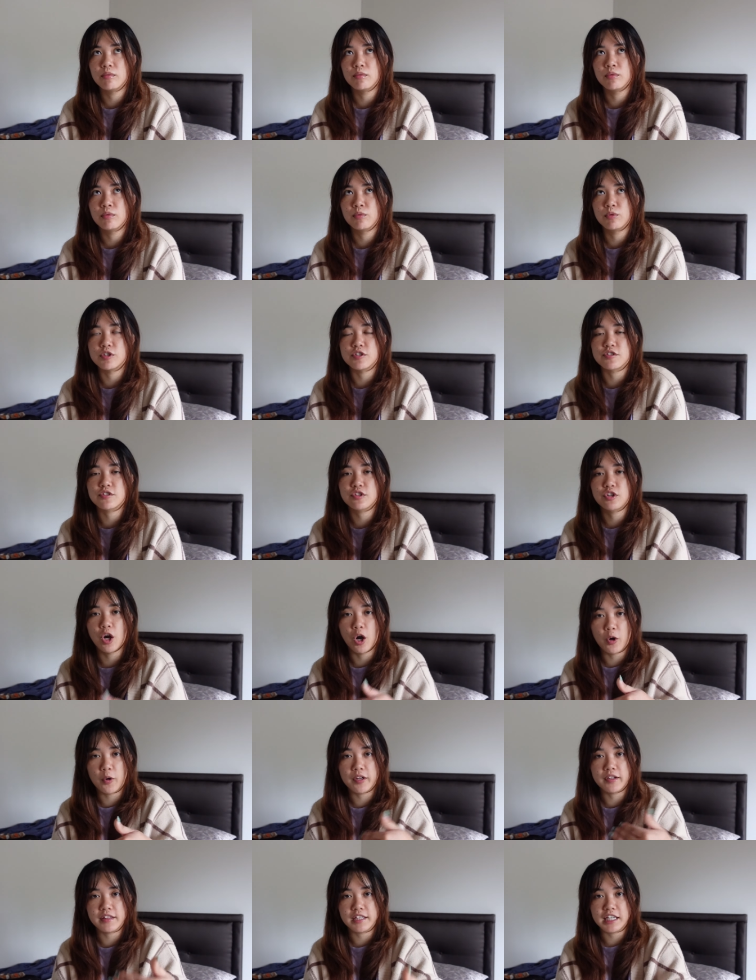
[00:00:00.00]
was
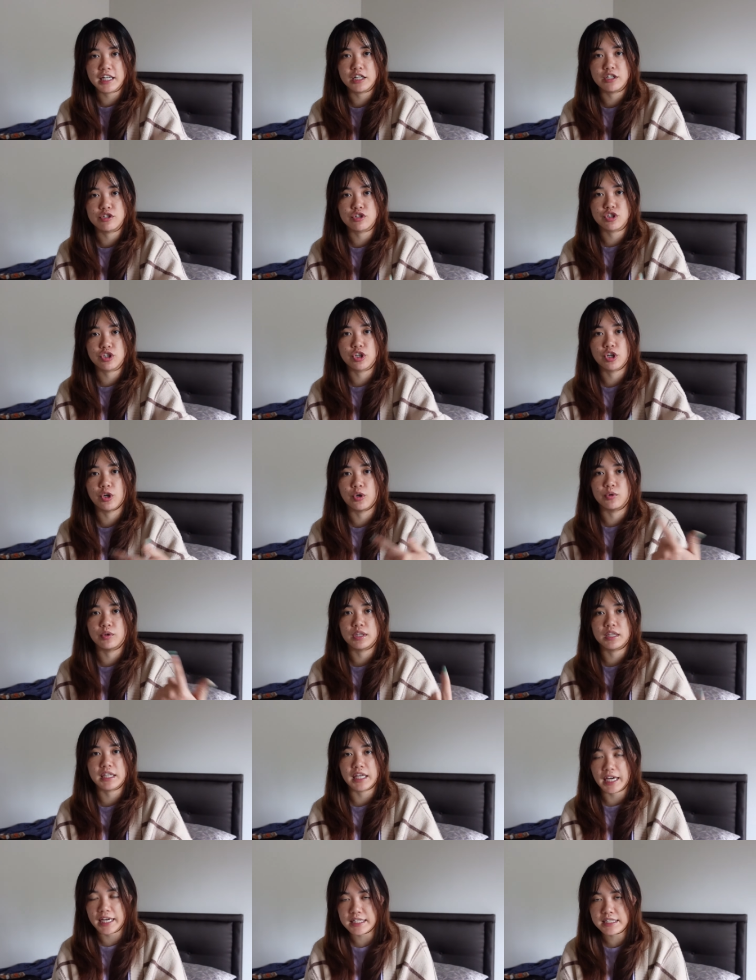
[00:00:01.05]
going there to go
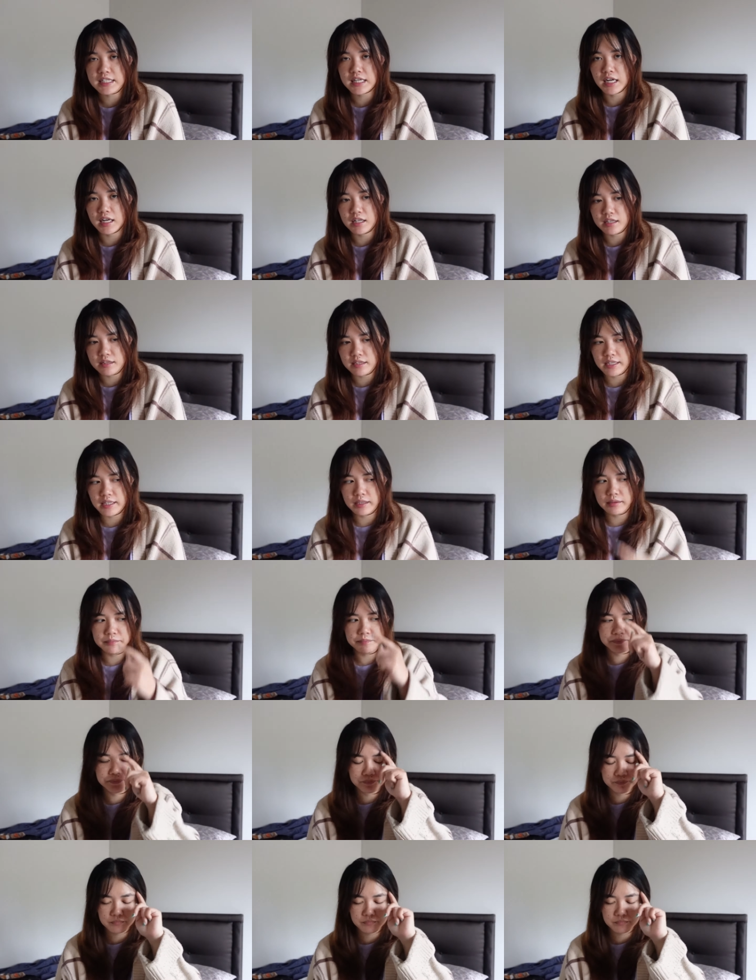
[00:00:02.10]
get kind of thing.